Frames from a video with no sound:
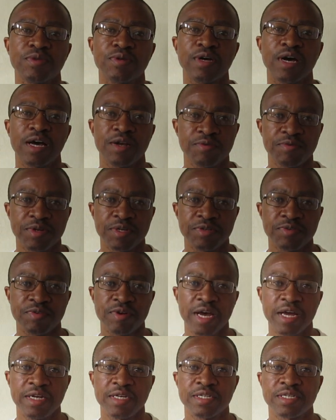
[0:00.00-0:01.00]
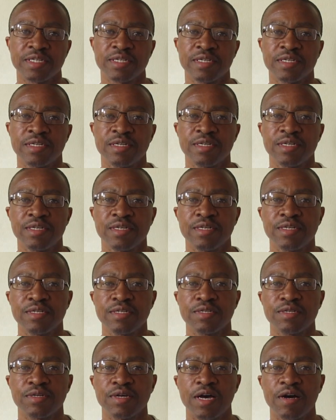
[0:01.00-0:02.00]
100 Rand
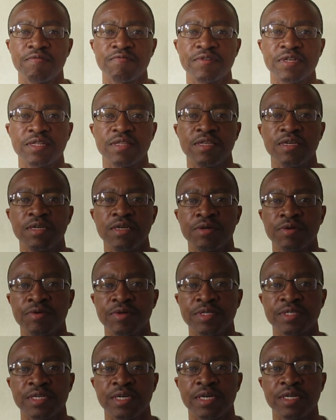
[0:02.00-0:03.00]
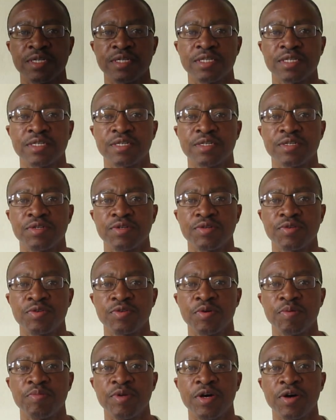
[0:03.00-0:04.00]
after the recent
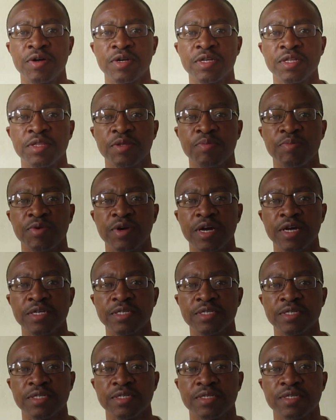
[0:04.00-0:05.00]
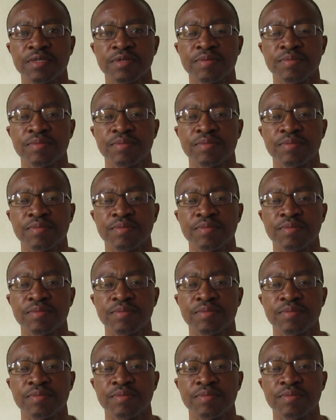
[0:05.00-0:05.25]
drop down in the prices.